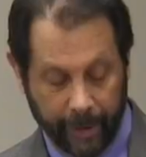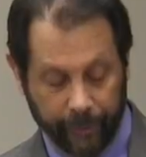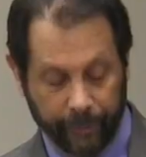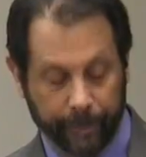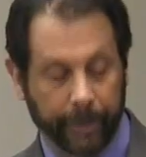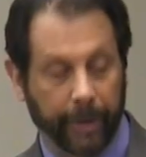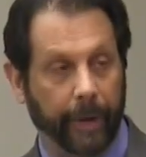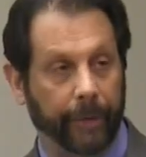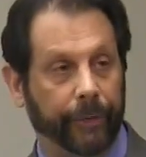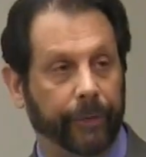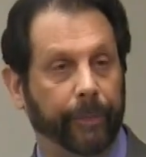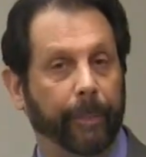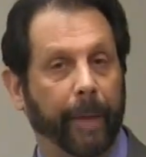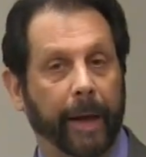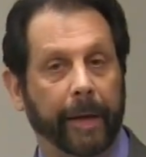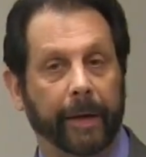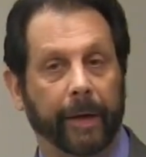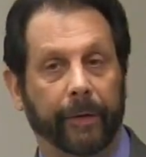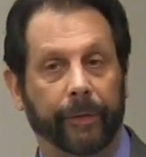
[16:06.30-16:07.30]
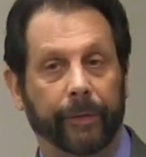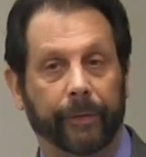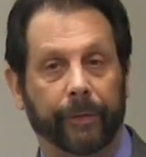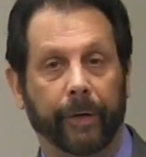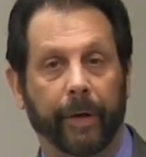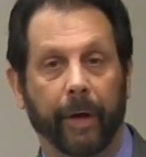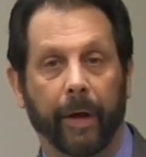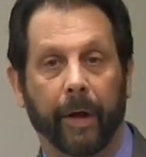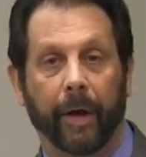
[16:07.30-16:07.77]
of plus-minus,
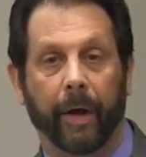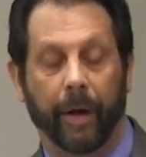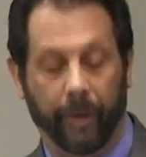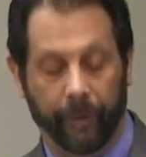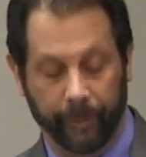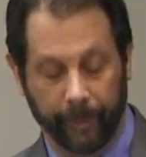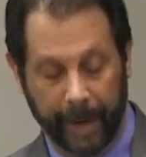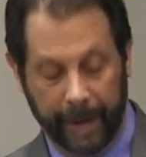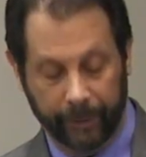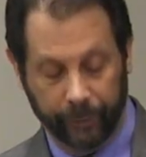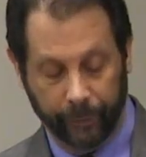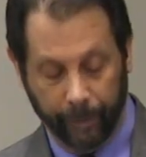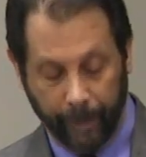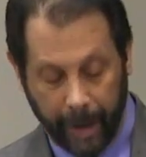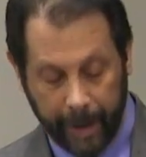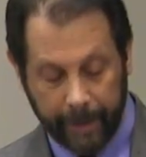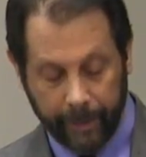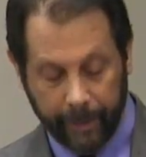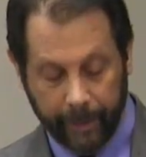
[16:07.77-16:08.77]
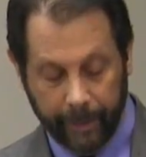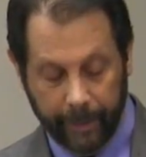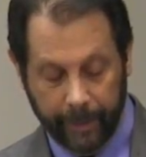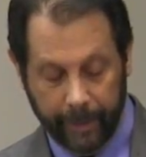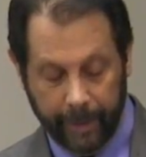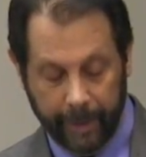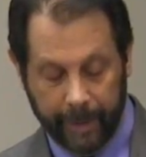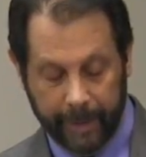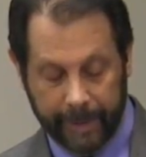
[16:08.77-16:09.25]
of major-minor,
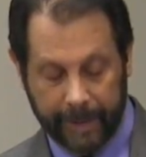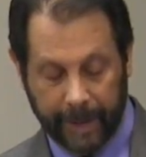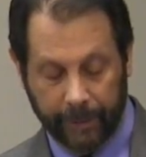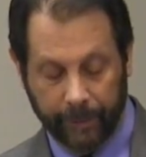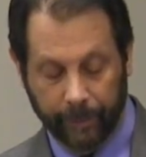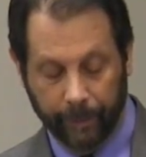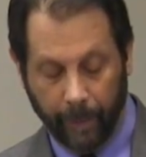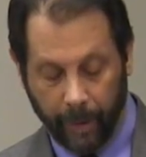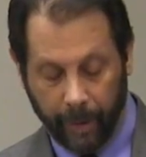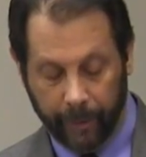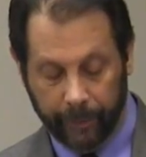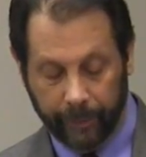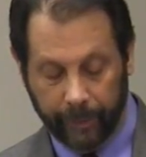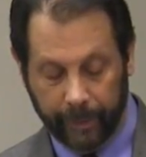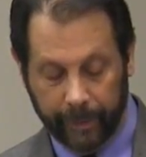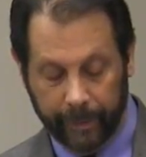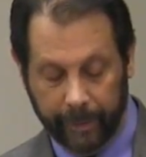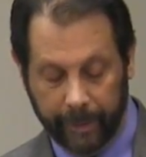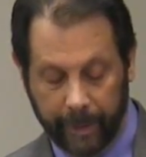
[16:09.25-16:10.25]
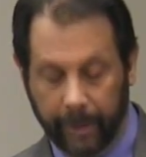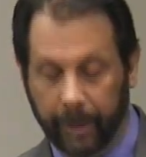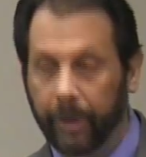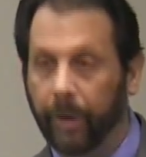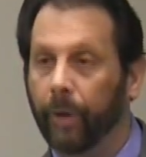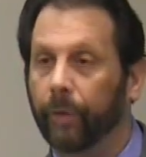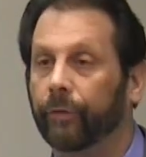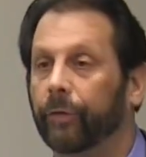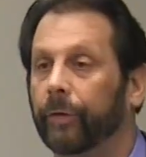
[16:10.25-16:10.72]
center-margin,
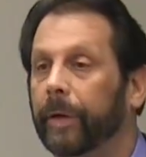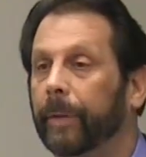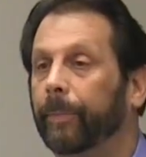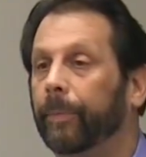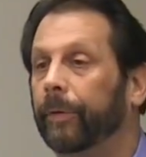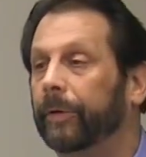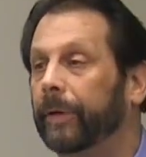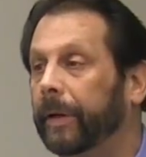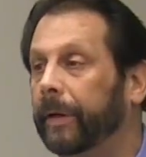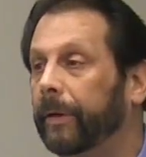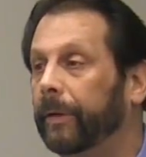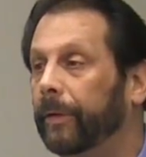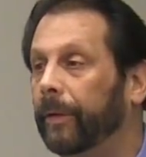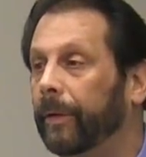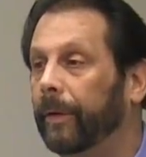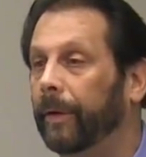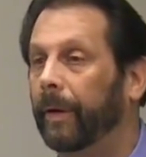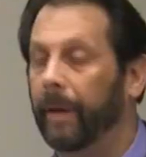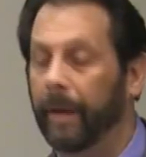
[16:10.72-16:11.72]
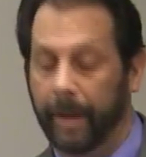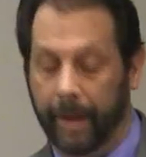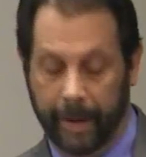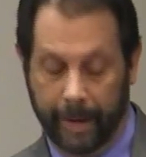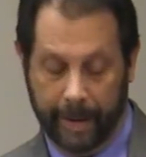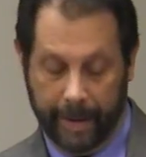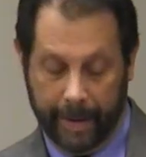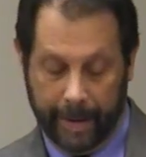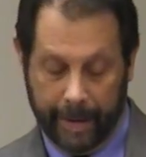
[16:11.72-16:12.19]
culturally particular,
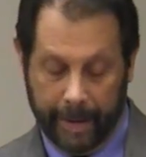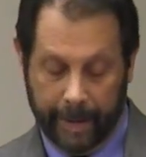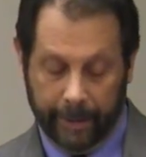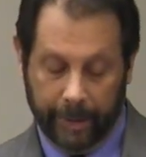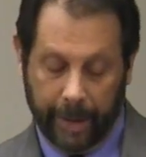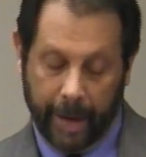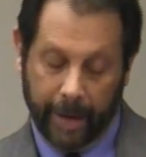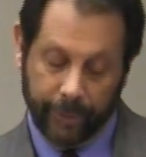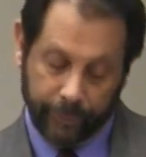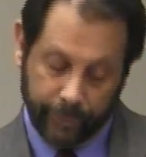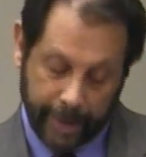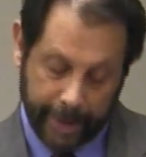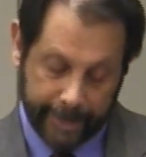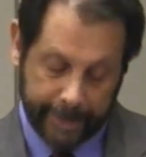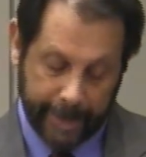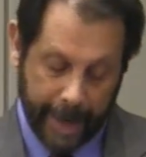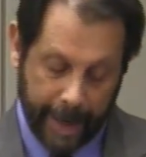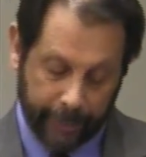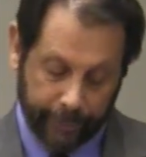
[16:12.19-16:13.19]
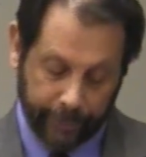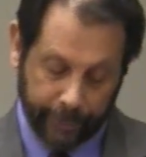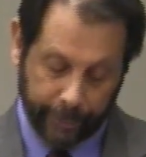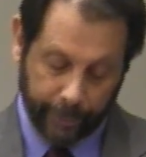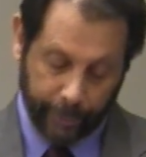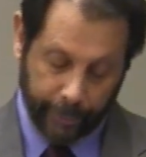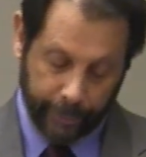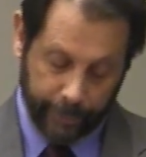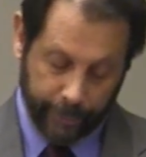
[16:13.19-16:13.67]
and transnational
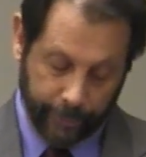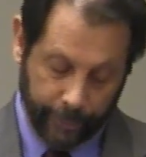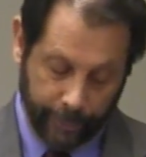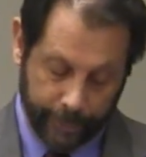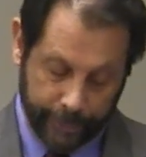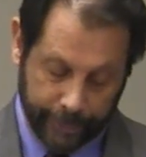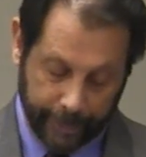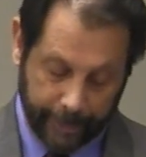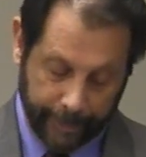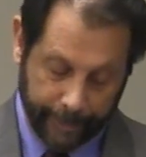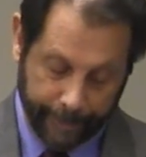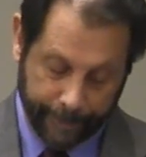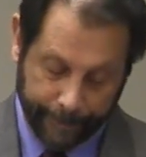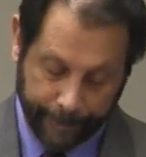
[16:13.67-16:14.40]
or universal.